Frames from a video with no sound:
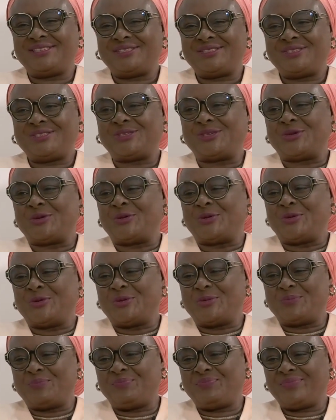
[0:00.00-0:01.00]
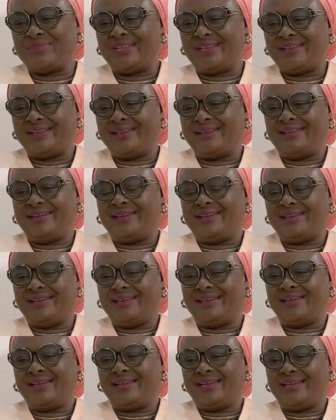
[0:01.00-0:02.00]
So,
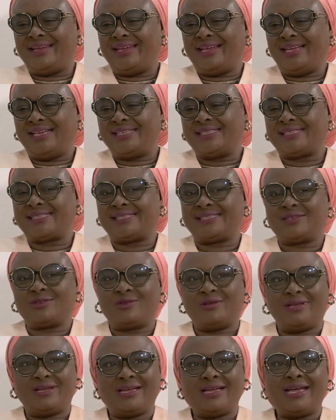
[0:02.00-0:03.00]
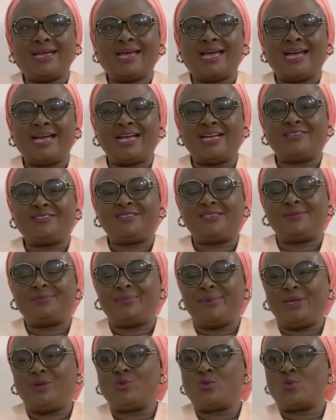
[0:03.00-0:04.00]
it has
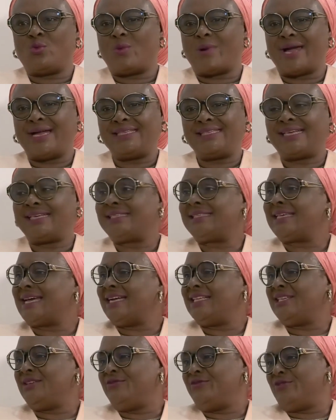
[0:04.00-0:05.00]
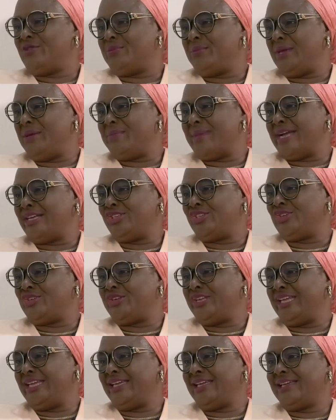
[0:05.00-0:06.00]
been quite exciting for me, my
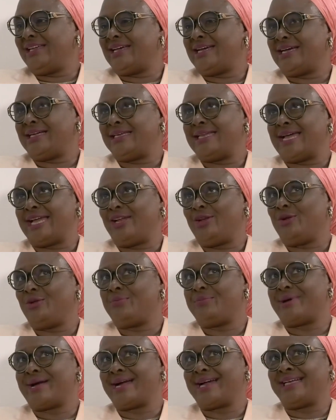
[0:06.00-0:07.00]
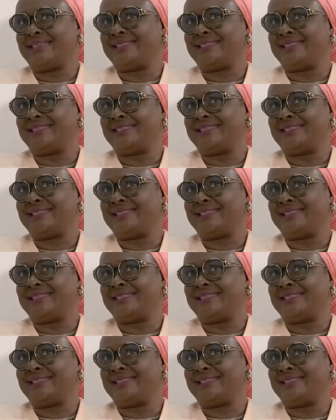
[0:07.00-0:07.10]
journey. And I look back